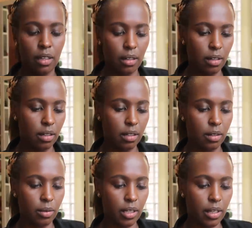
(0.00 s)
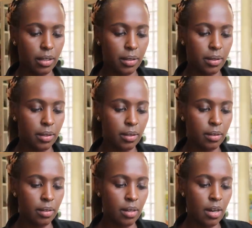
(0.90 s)
Oh, okay.
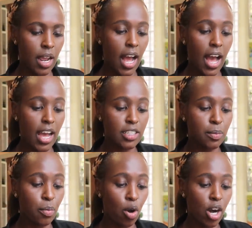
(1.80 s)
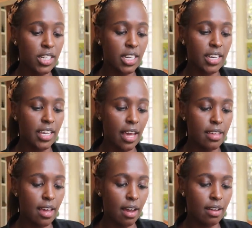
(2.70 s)
Hand poured in
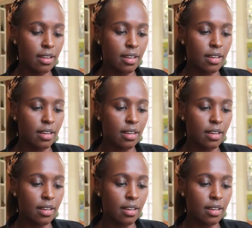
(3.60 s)
Kenya.